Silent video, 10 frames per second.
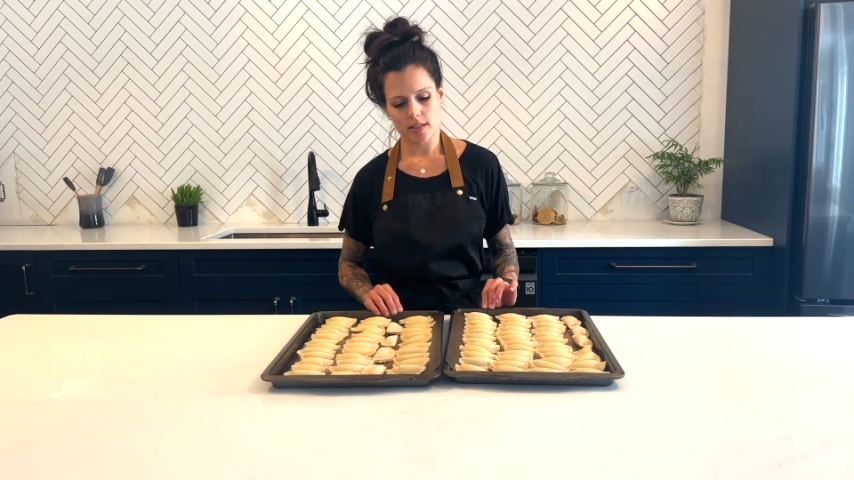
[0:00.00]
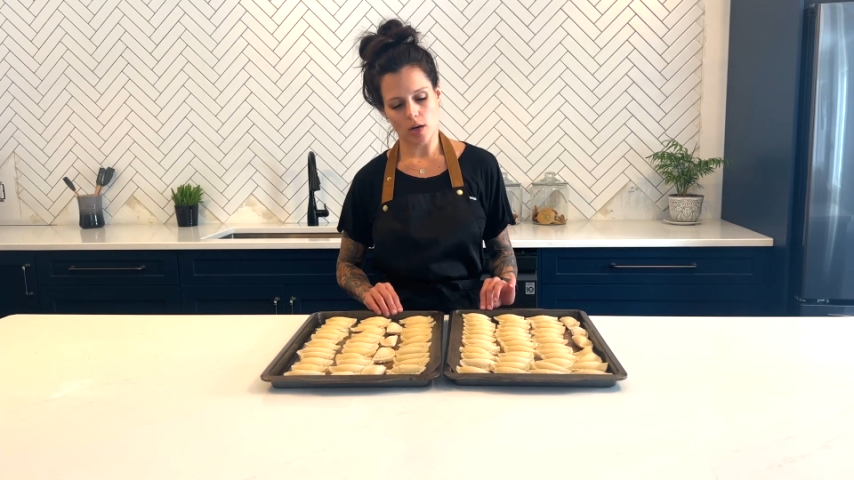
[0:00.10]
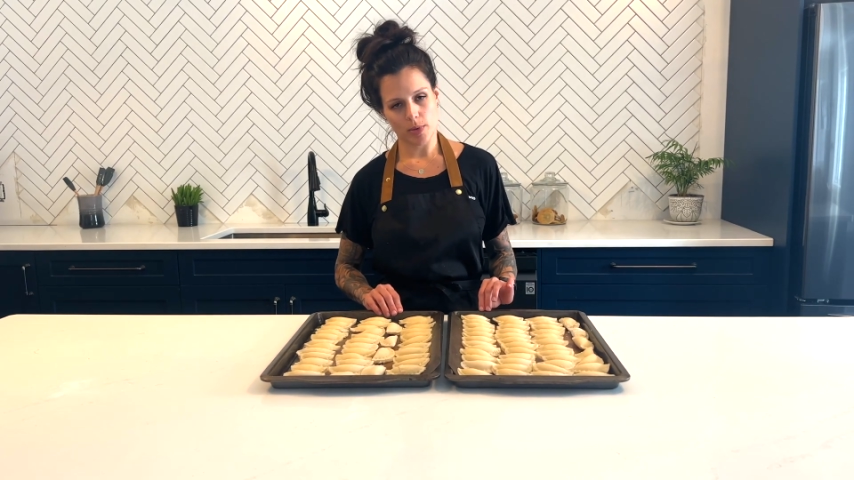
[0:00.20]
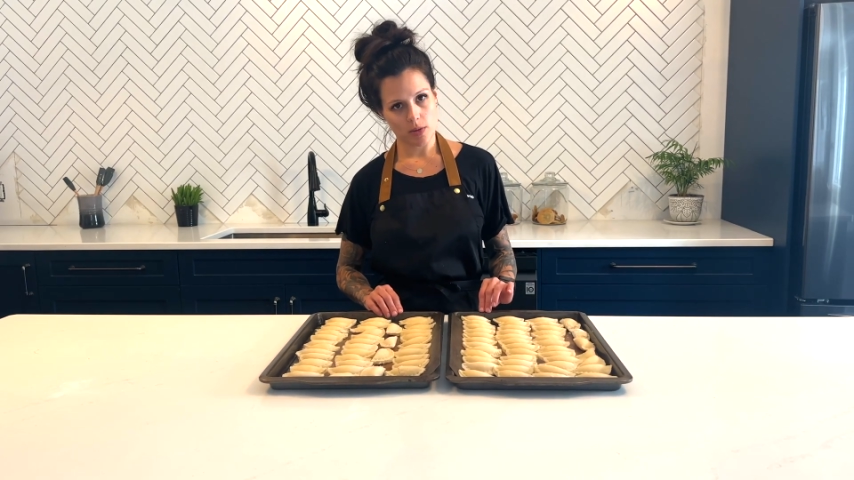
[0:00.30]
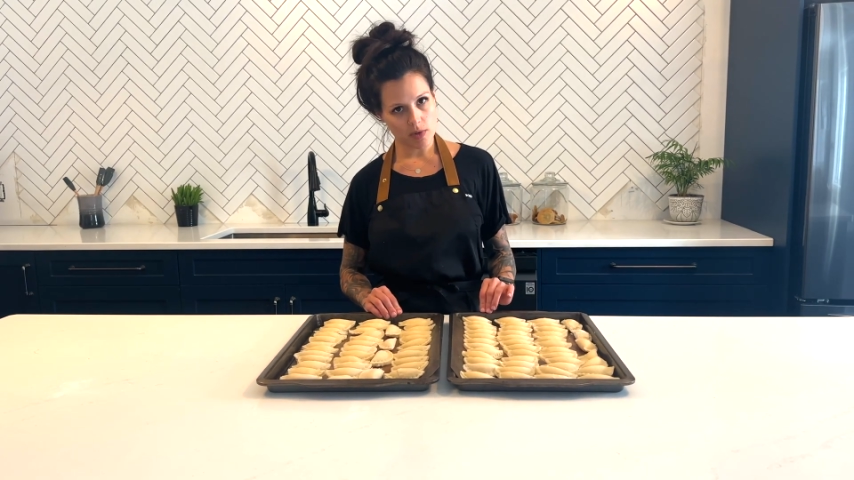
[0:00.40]
and I'll
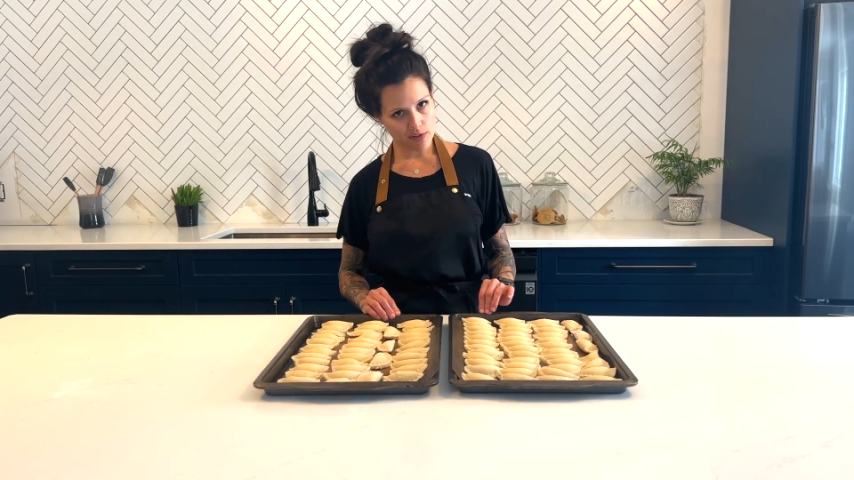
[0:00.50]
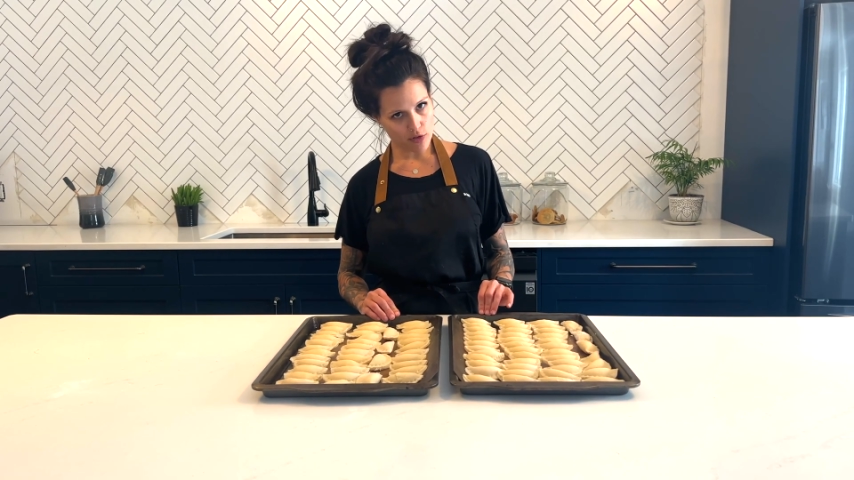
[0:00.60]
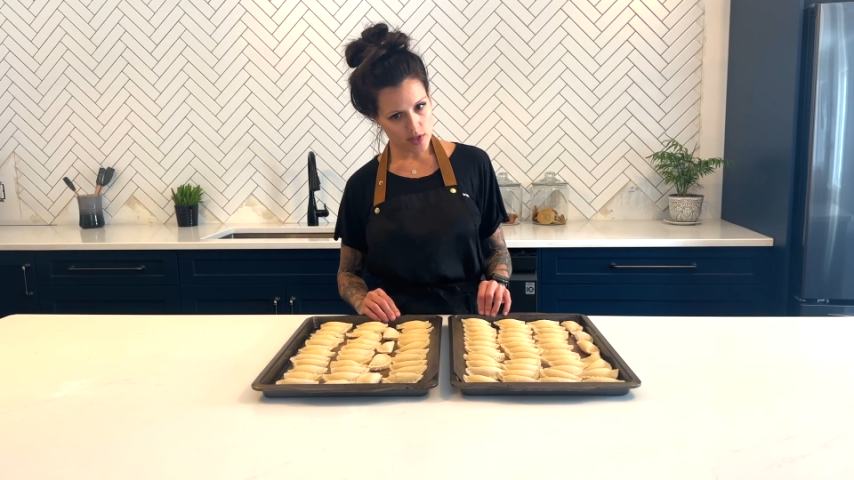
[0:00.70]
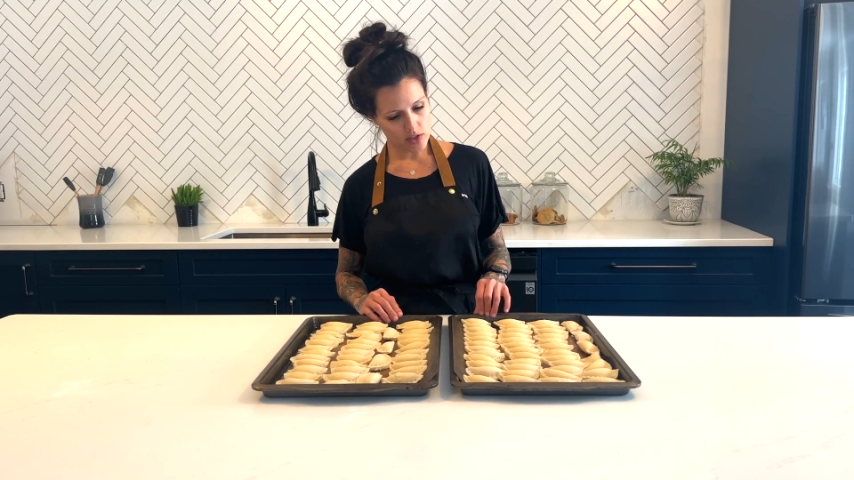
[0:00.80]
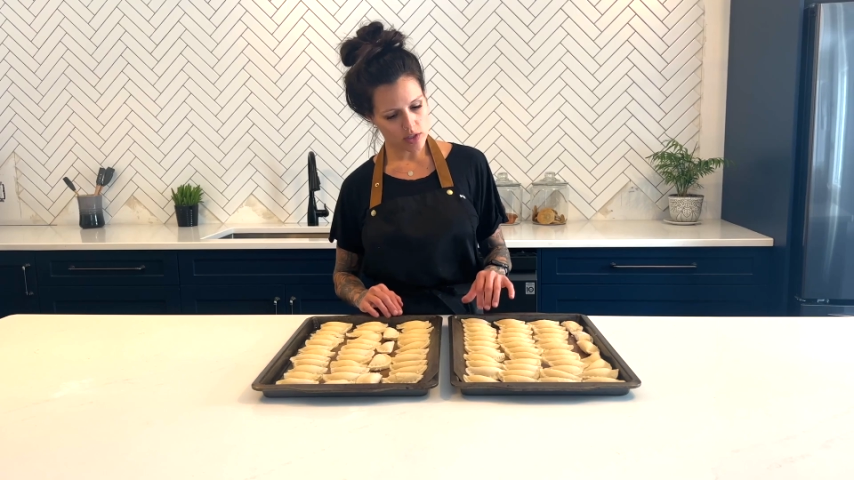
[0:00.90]
put them in the
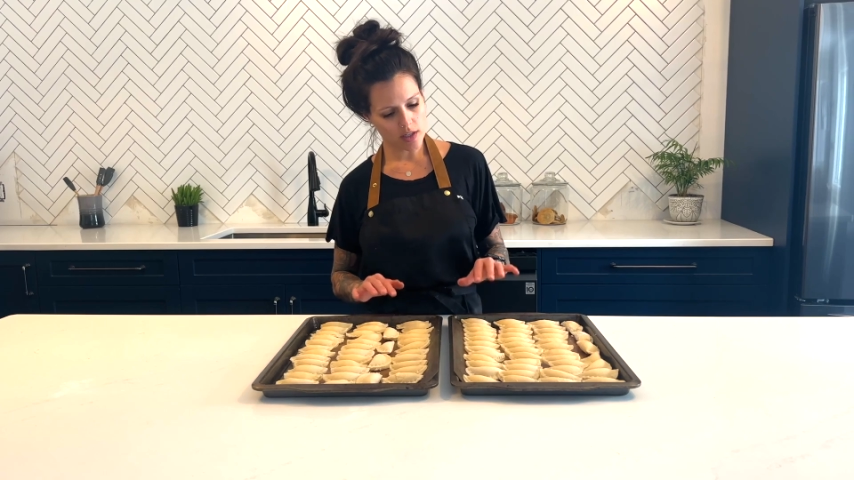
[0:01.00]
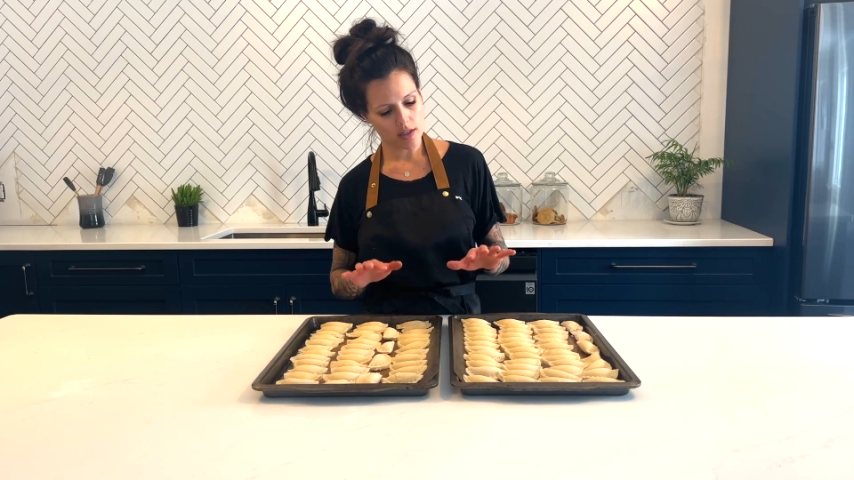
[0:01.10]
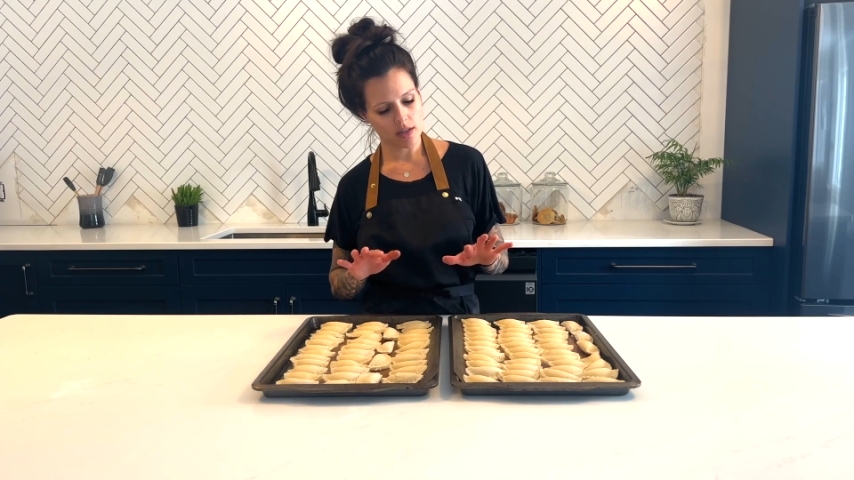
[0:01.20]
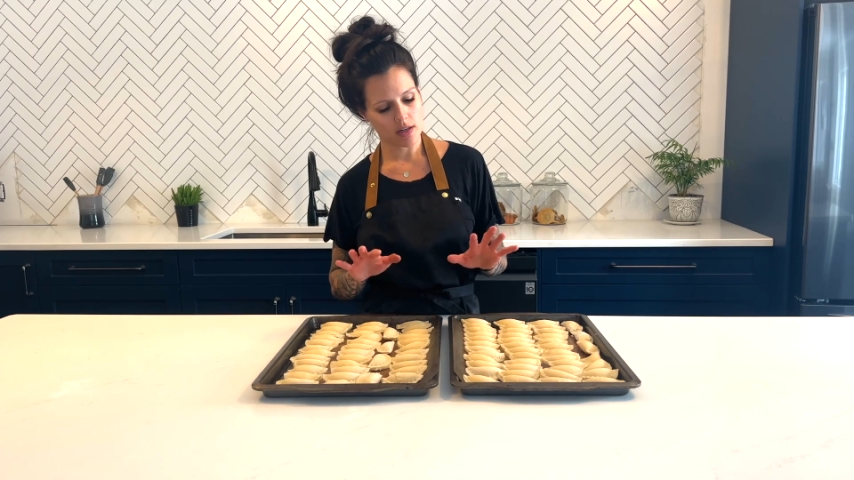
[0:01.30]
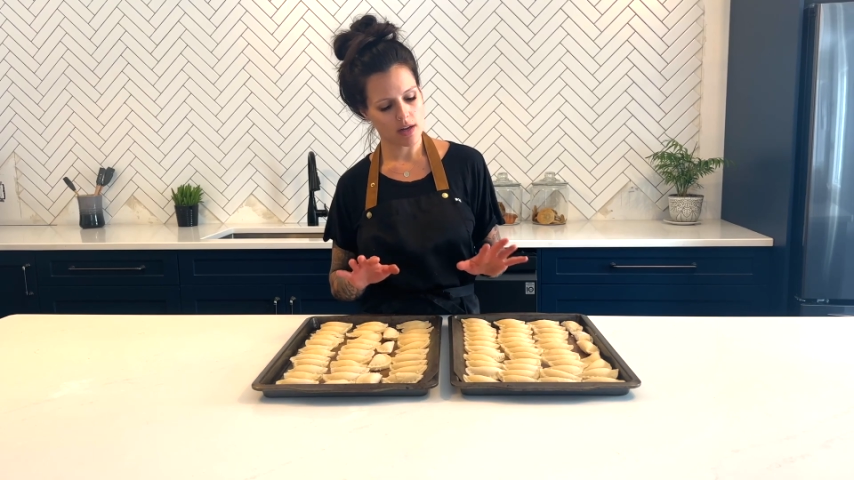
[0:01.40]
freezer,